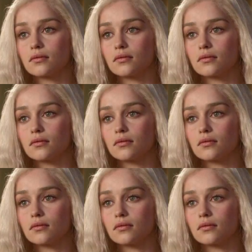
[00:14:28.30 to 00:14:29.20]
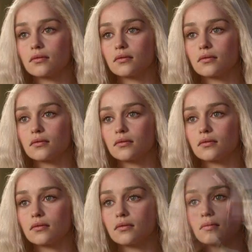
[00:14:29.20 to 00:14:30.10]
Personally, think Littlefinger would
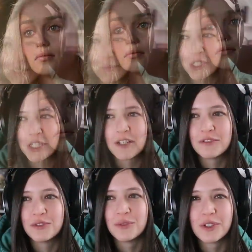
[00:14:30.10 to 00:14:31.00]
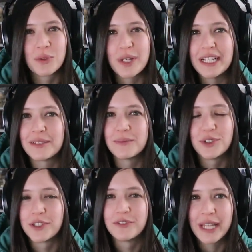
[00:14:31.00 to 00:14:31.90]
still be smart enough to create some
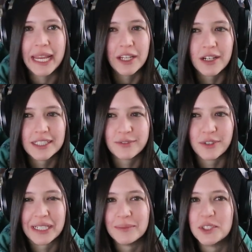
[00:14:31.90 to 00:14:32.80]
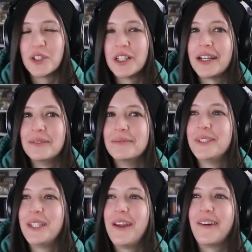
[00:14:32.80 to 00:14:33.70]
sort of chaos for him to
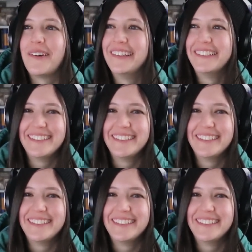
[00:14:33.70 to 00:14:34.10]
climb, you know,